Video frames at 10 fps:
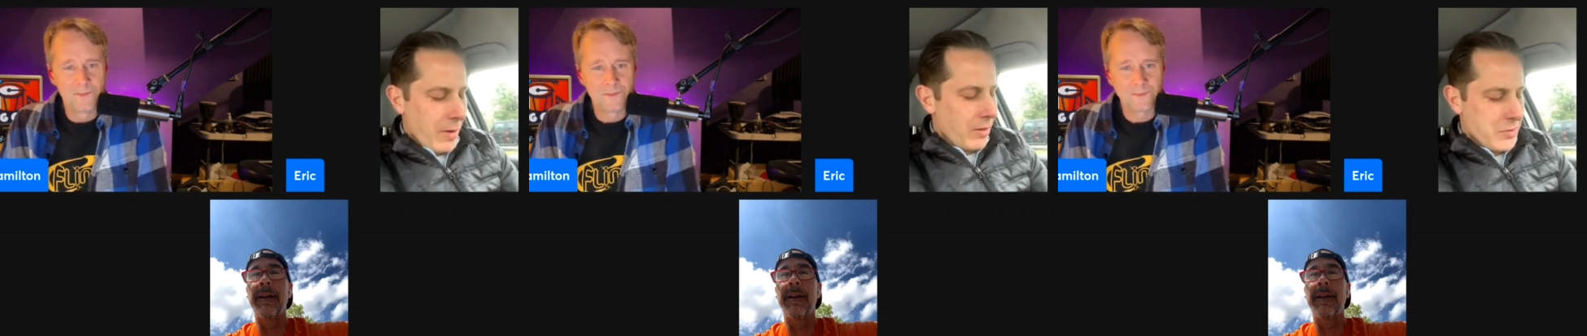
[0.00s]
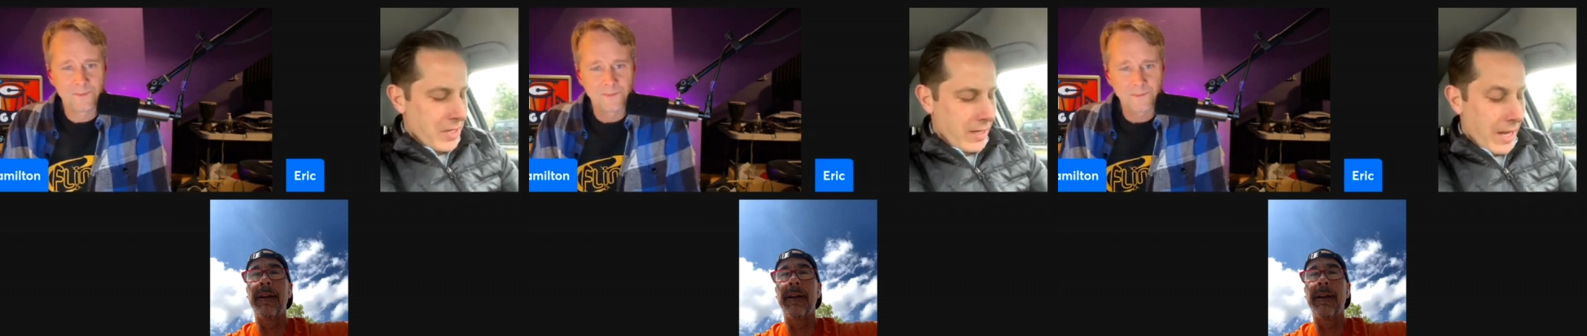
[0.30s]

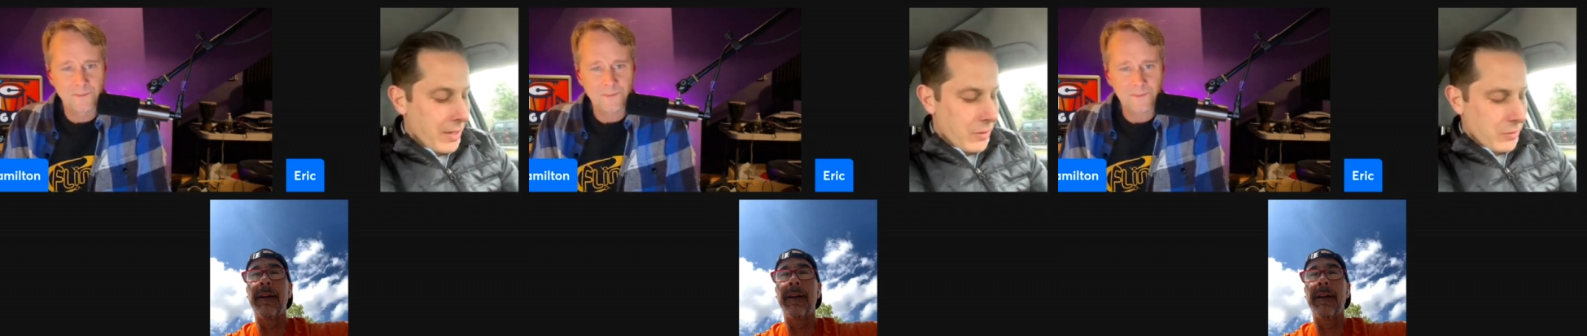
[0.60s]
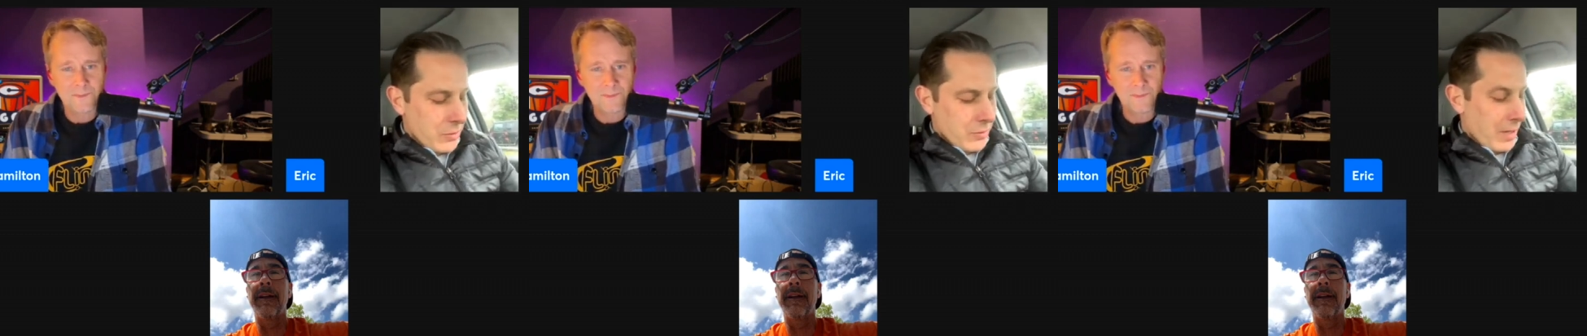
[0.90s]
Speaker 1: monitors. I, I
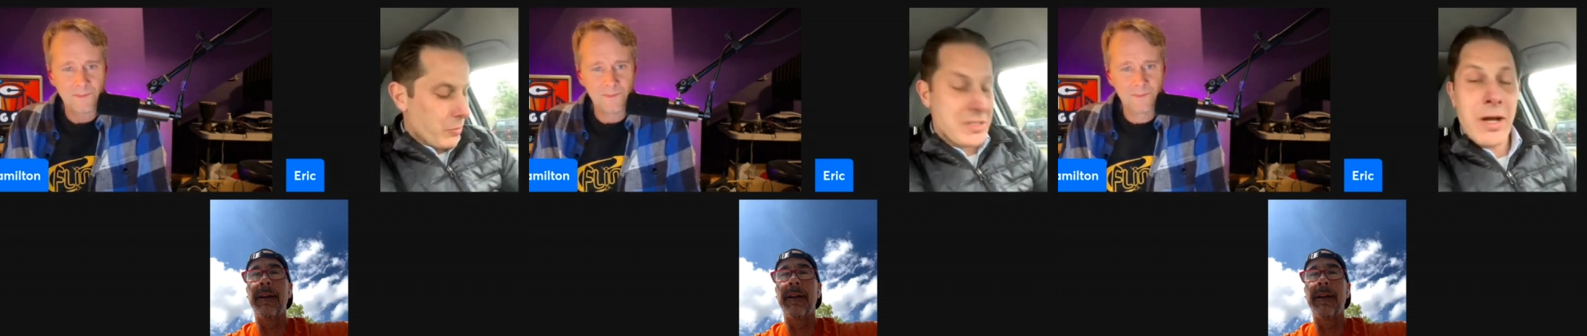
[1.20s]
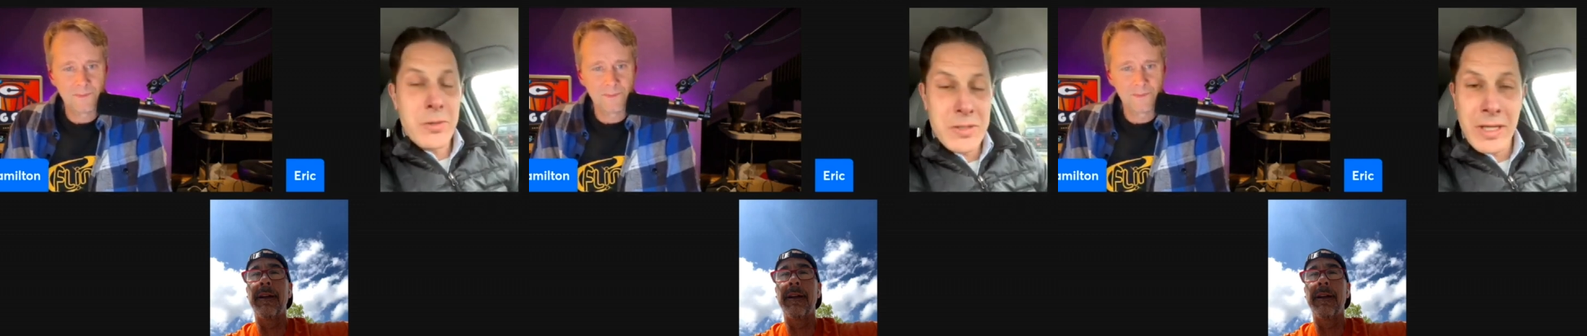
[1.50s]
don't. You, I was
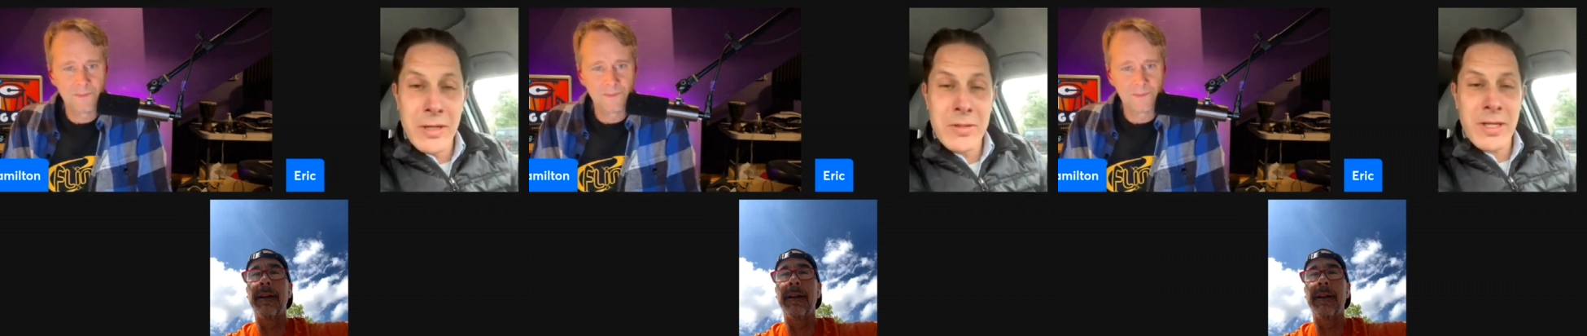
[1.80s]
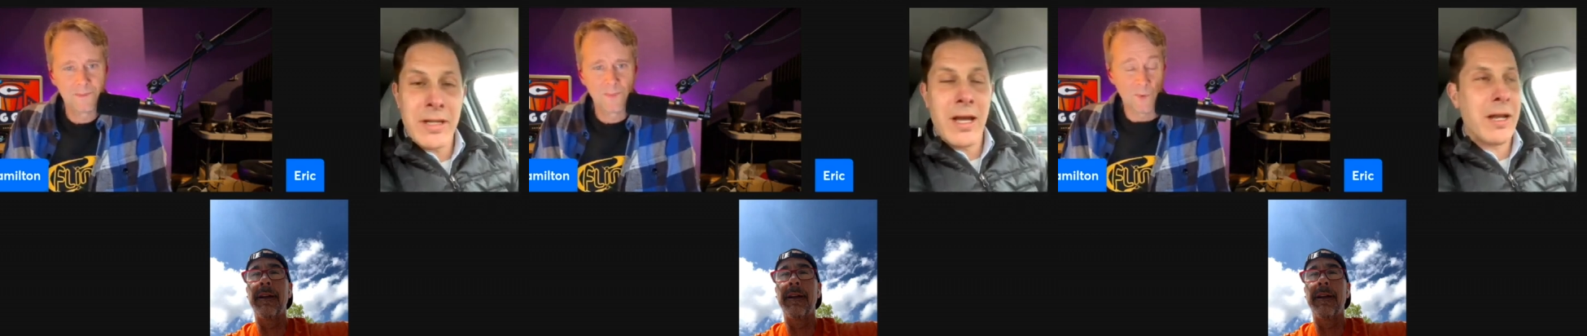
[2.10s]
not using
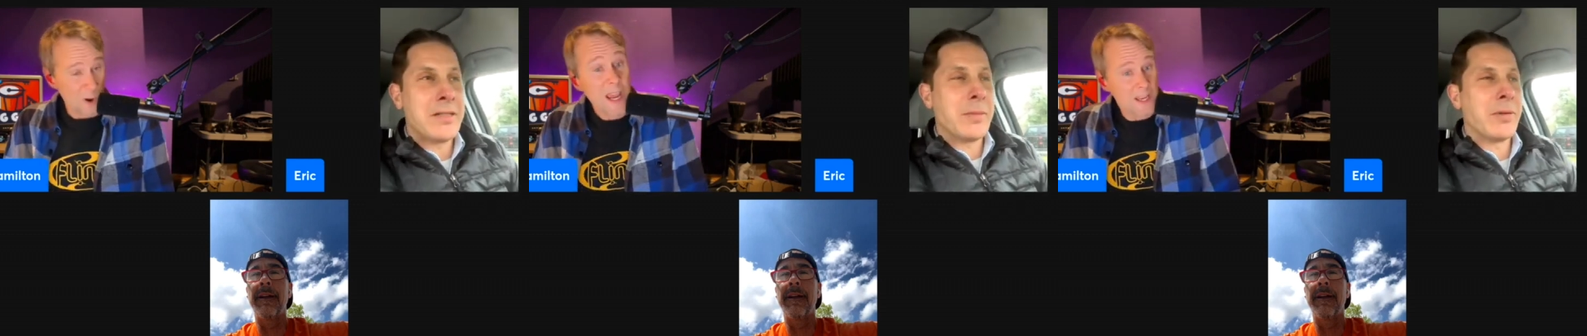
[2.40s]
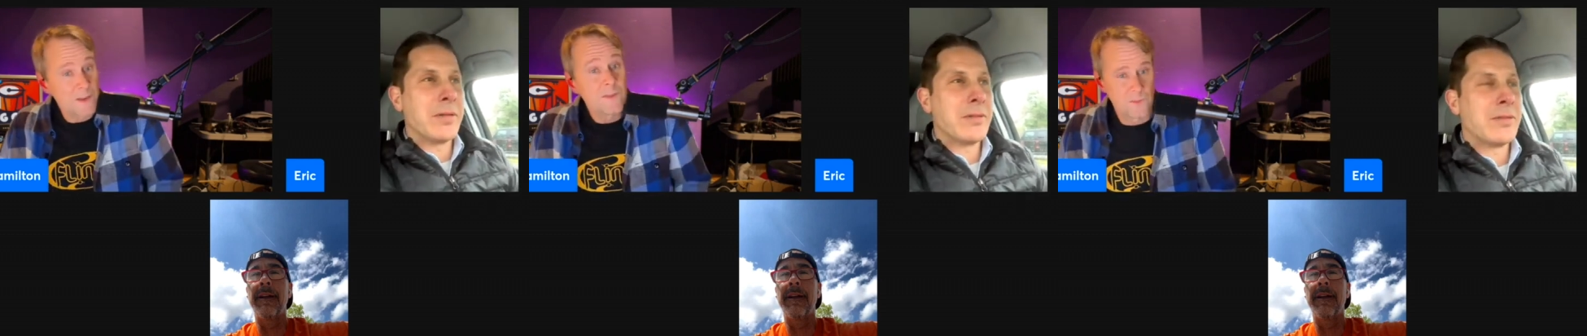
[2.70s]
in-ears that night. Right
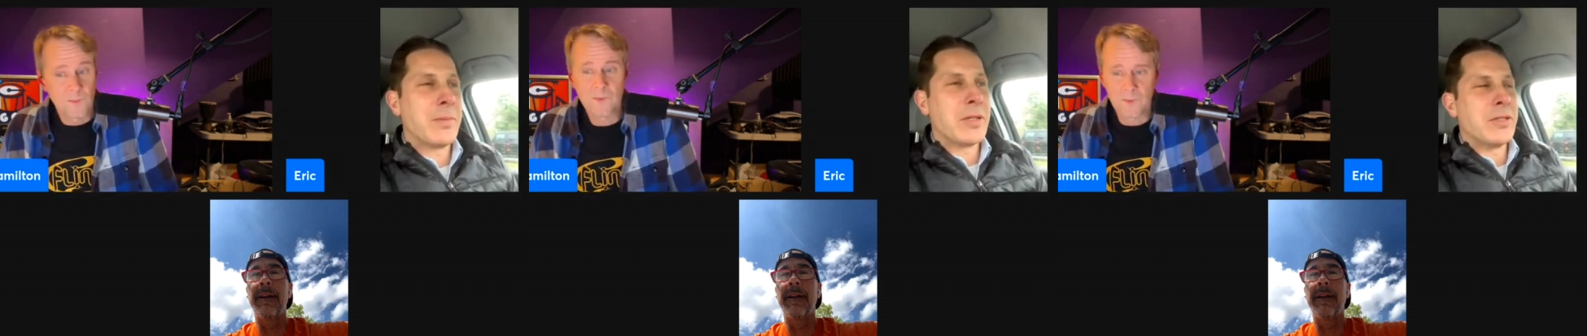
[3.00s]
we